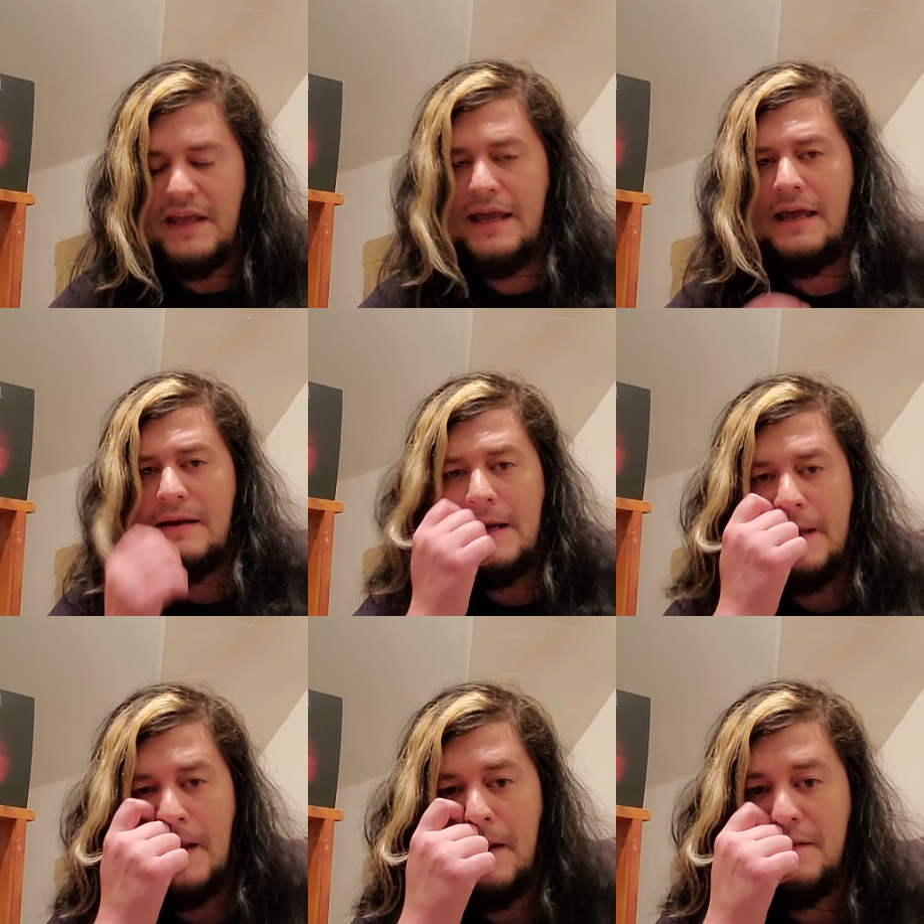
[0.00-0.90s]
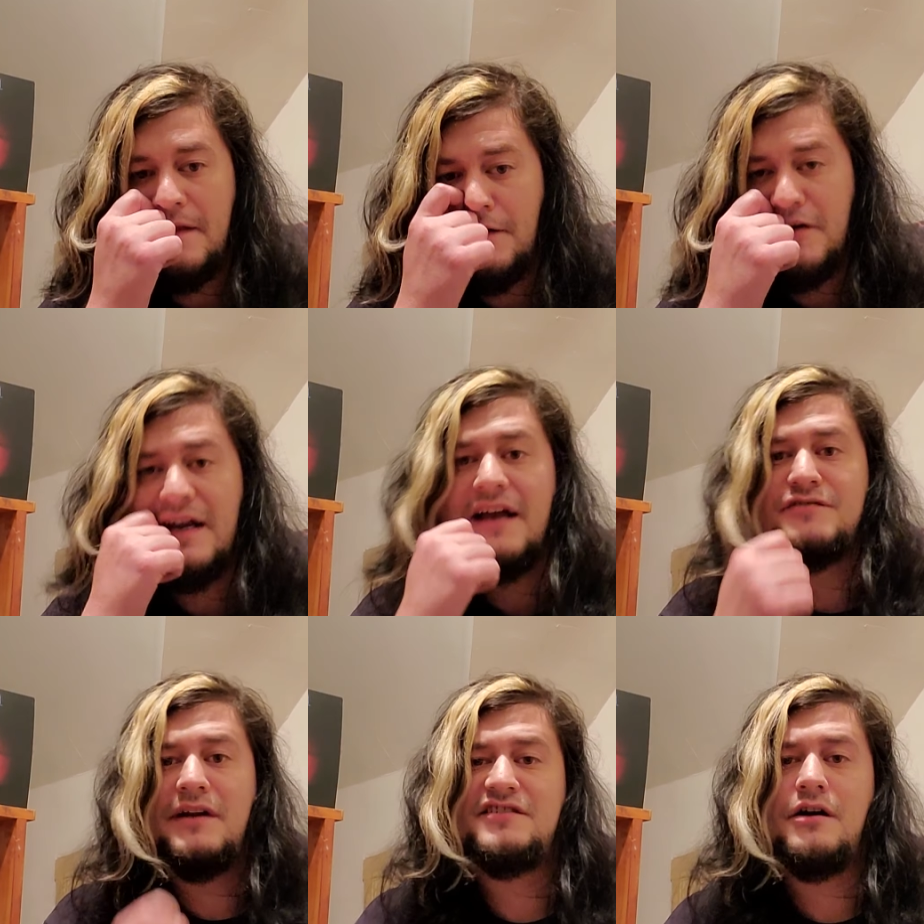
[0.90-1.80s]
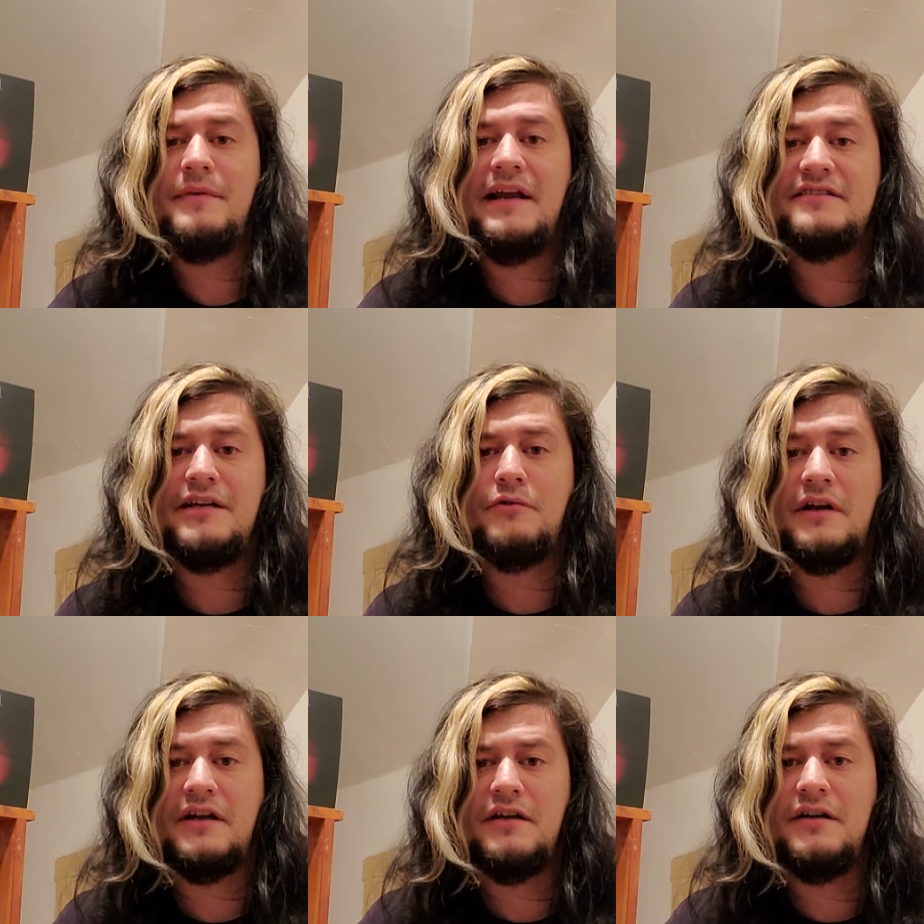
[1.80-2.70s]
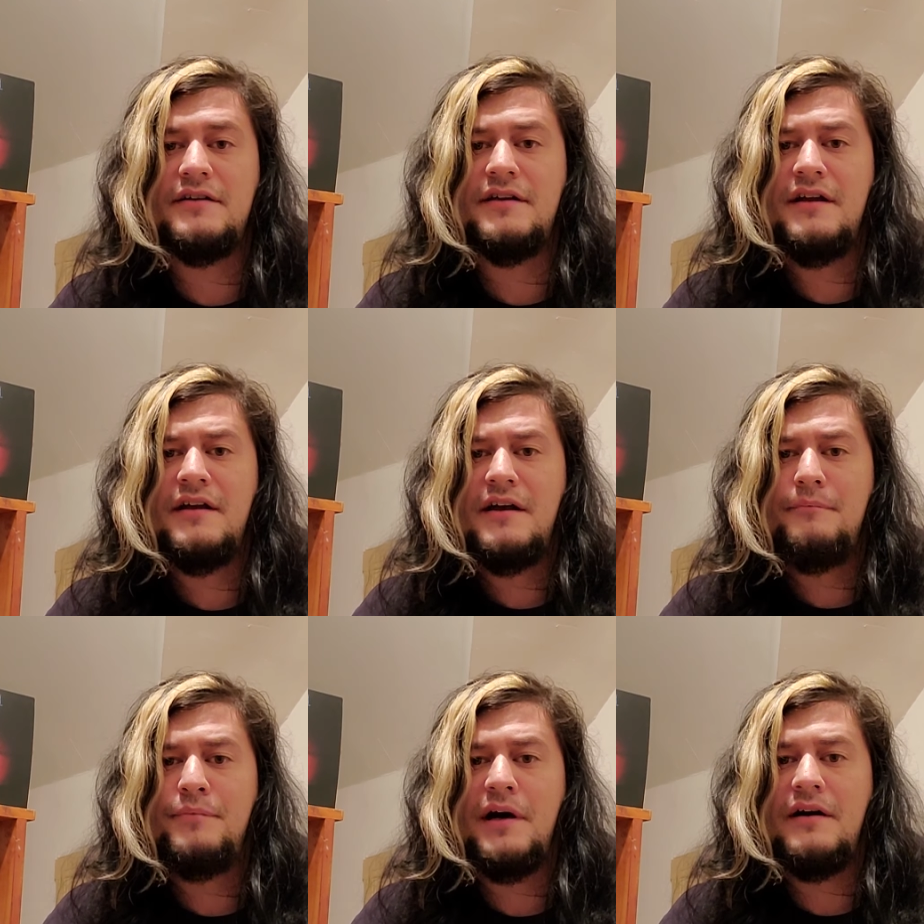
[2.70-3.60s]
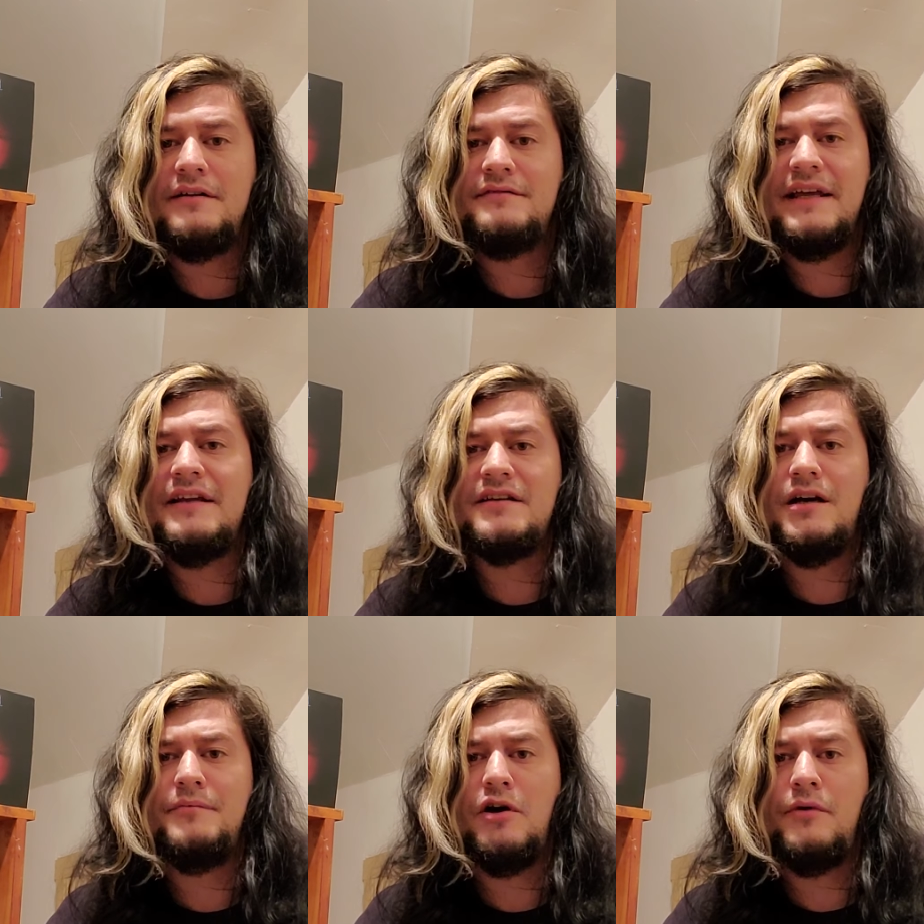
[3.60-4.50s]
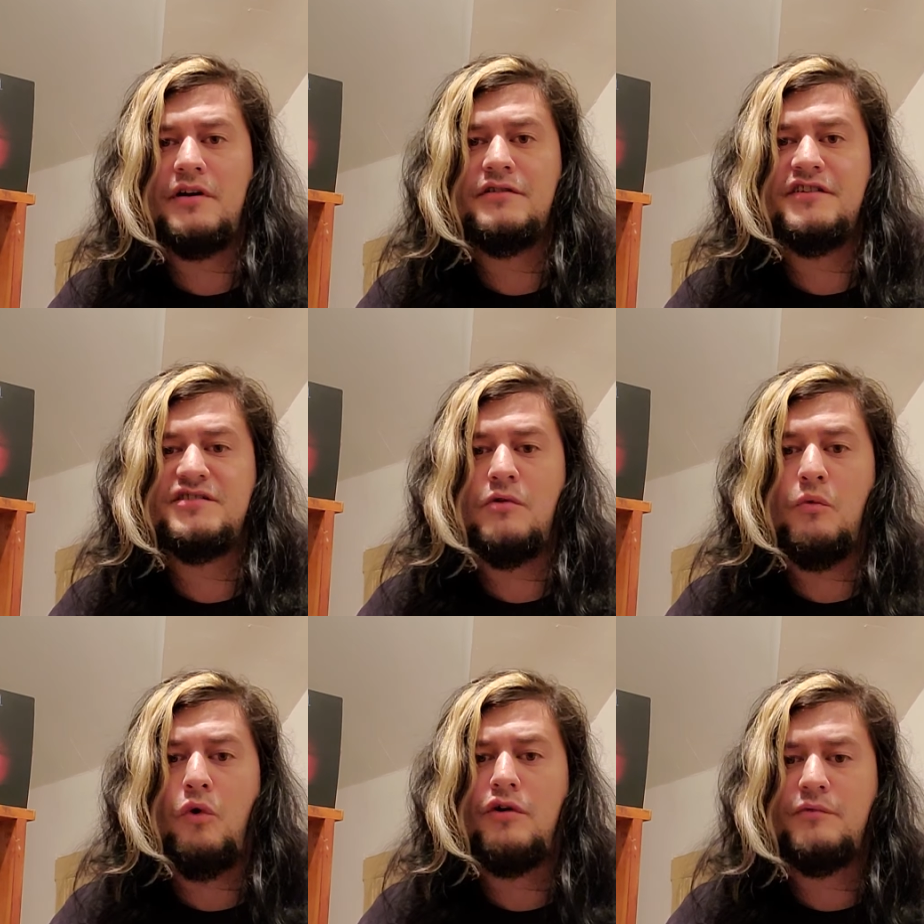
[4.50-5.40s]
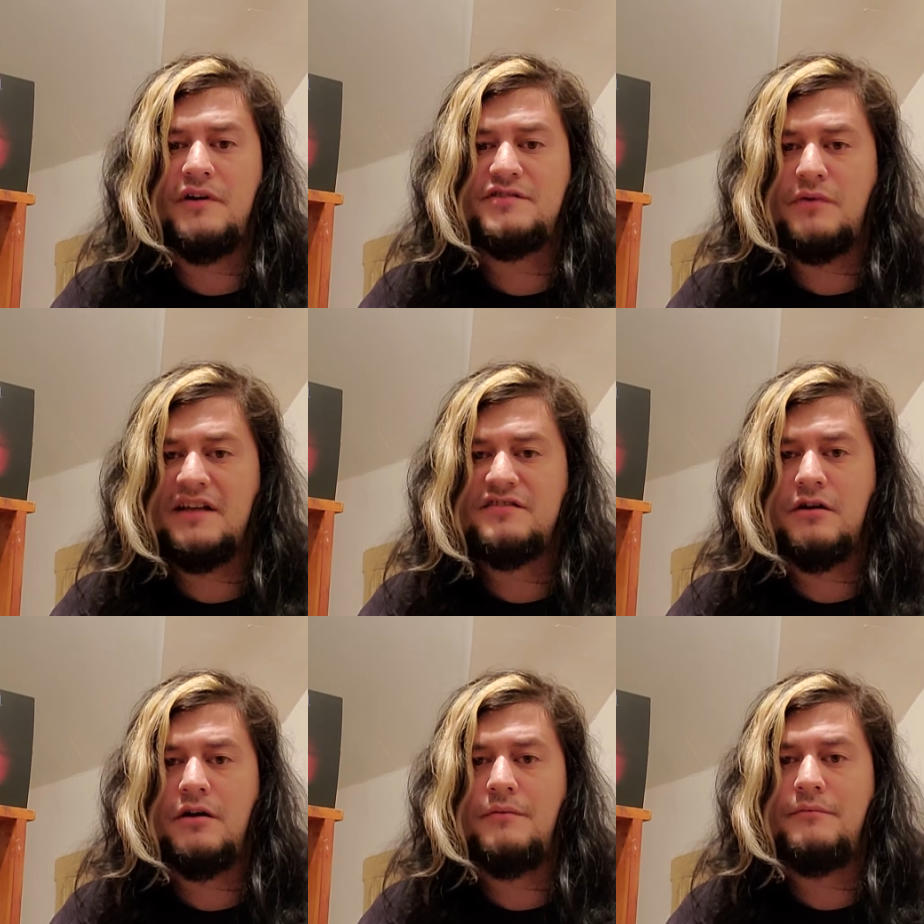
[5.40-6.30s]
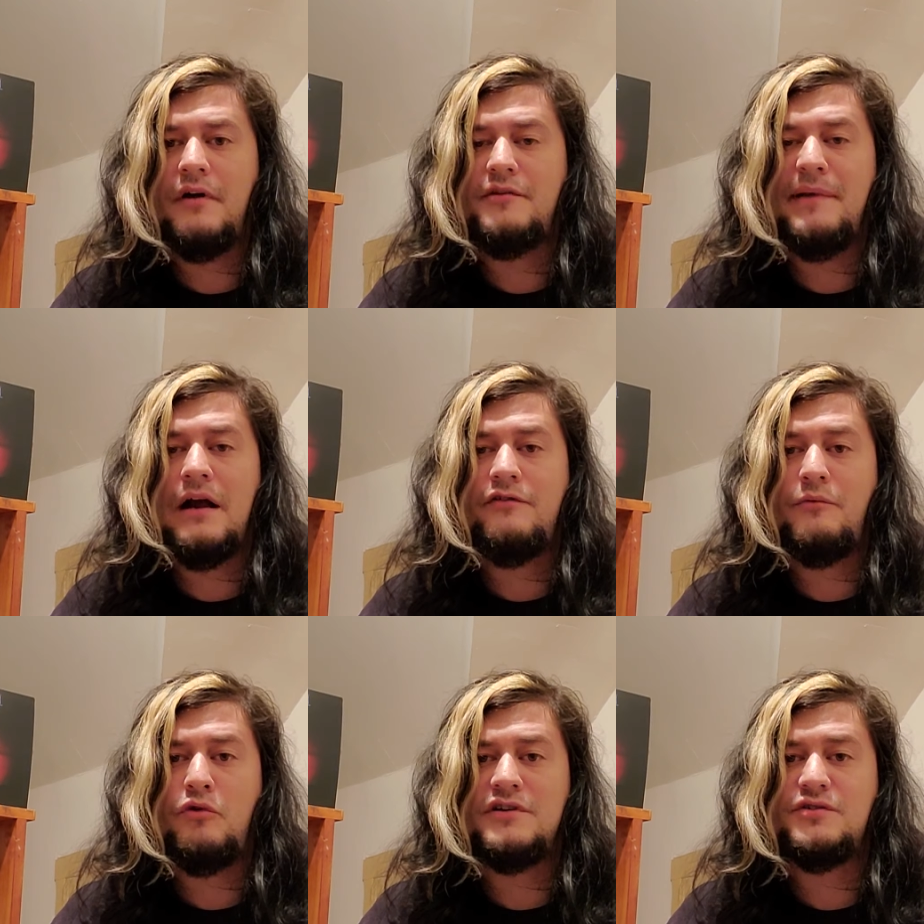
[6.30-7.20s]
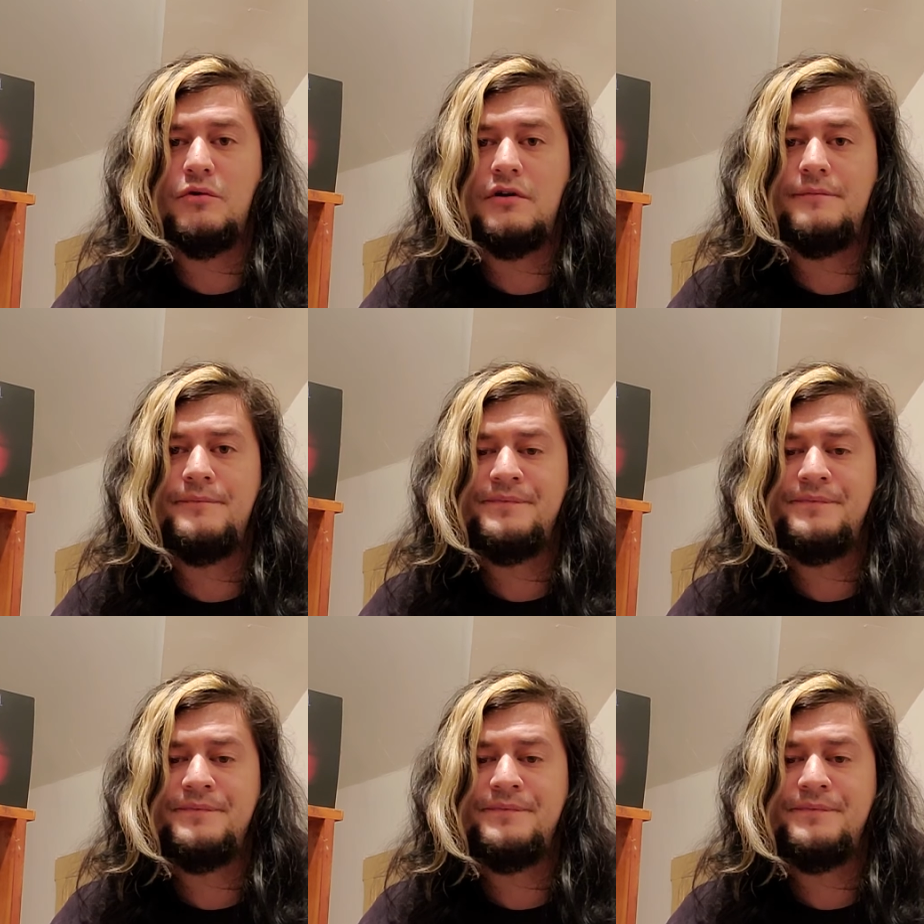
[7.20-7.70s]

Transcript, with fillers: and I can't the other guys when I saw him in 18 were good but they didn't come nowhere close to what Warren was when I saw him on the Back for More tour